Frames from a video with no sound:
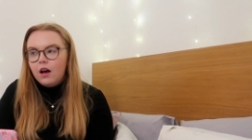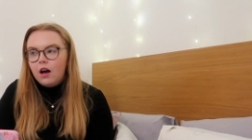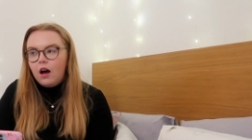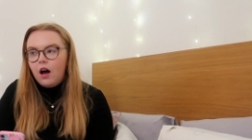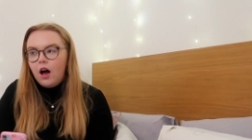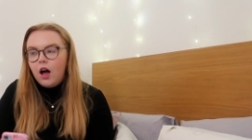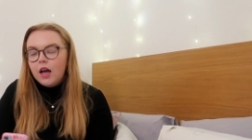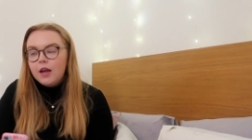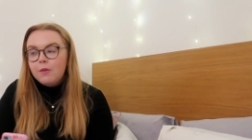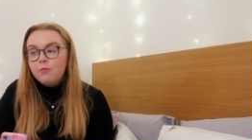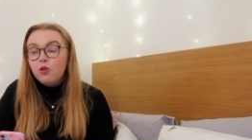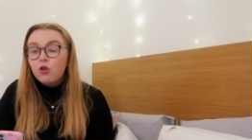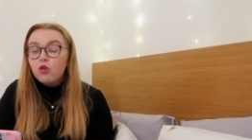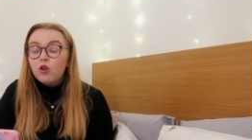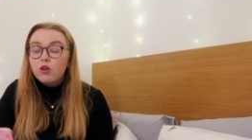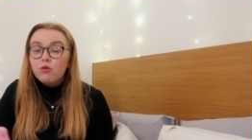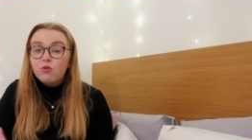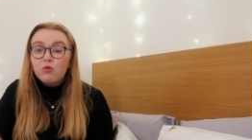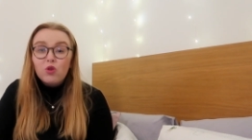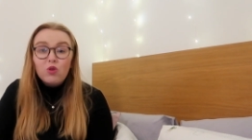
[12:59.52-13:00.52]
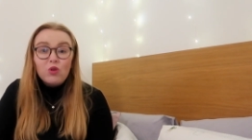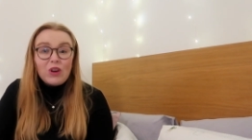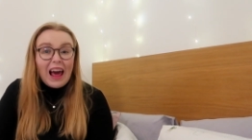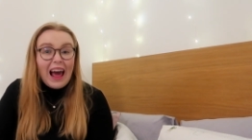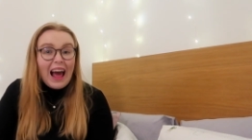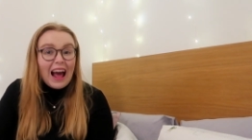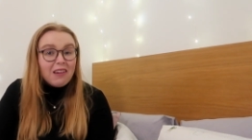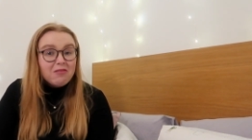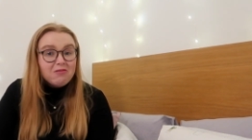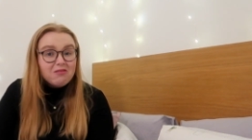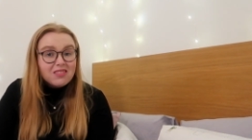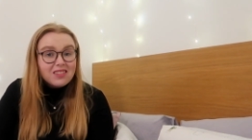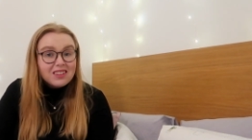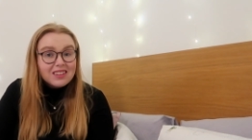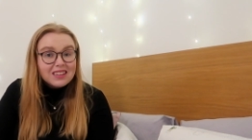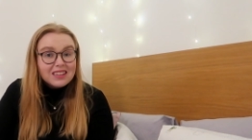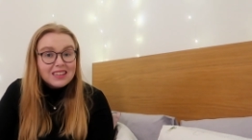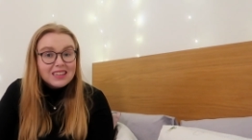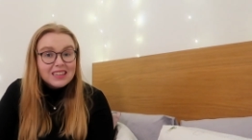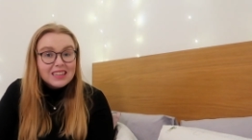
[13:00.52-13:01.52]
I'm not going to rule it out,
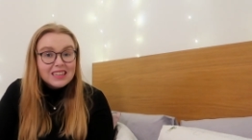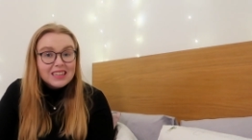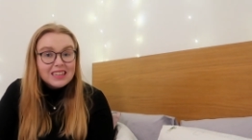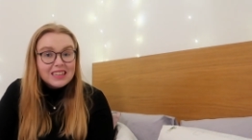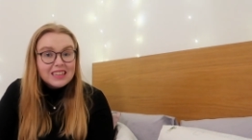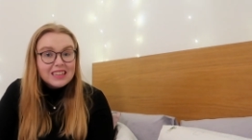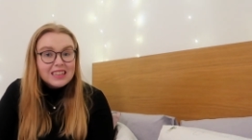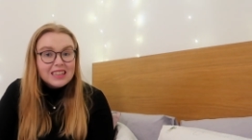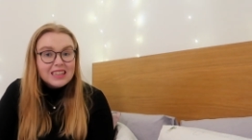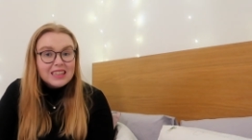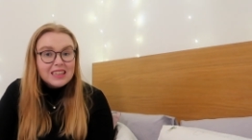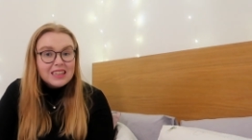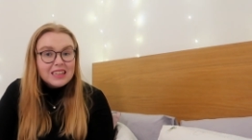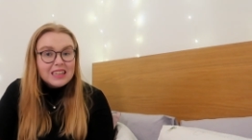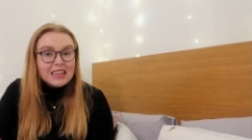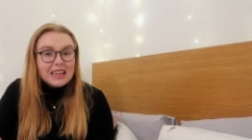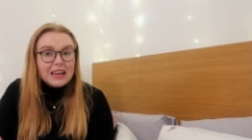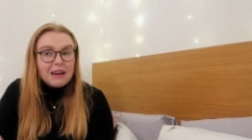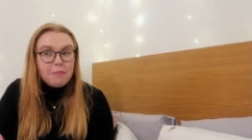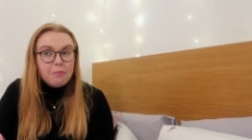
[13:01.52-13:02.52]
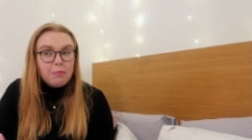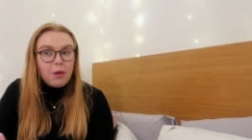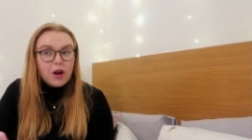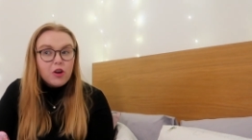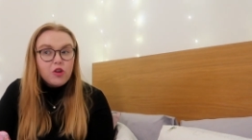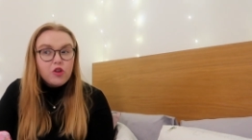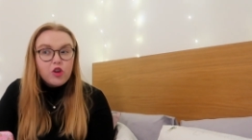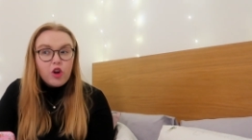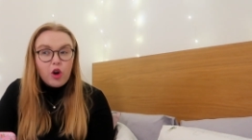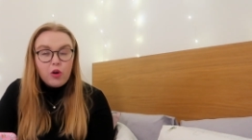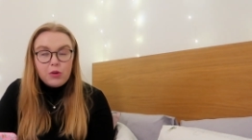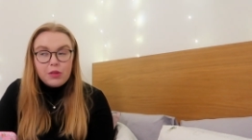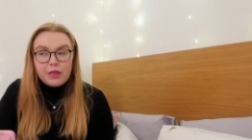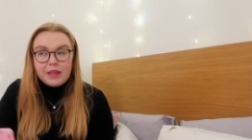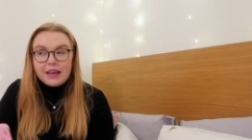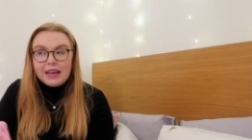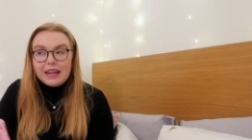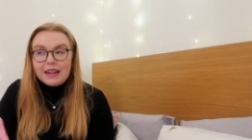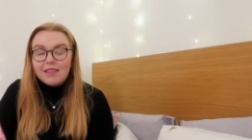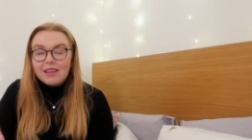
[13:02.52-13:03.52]
but I don't
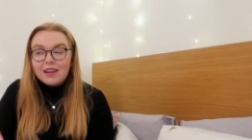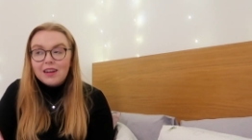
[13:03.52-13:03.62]
think it's